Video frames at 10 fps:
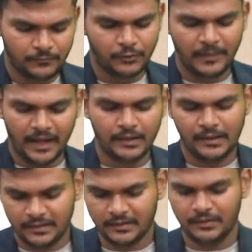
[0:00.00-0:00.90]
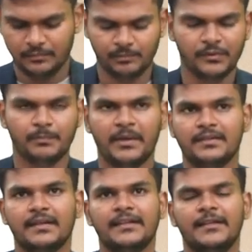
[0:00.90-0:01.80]
format is
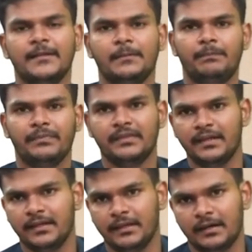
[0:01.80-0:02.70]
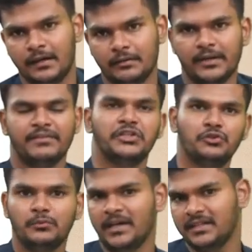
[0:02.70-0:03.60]
basically the
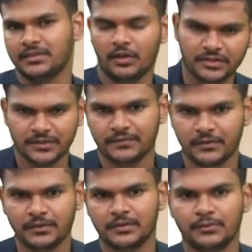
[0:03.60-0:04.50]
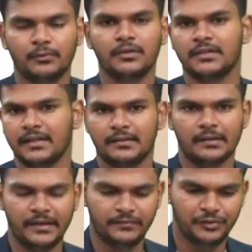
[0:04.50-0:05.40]
revenue minus cost of goods sold
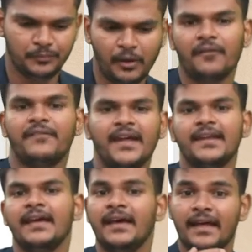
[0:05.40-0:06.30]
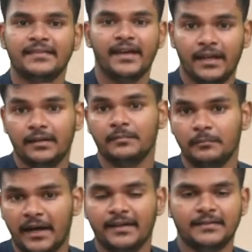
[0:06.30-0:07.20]
gives you profit, and then
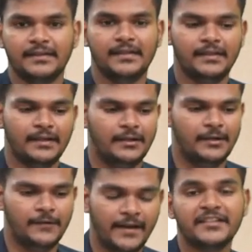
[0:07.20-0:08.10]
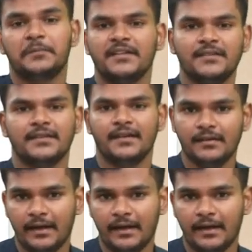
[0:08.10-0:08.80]
minus the expenses and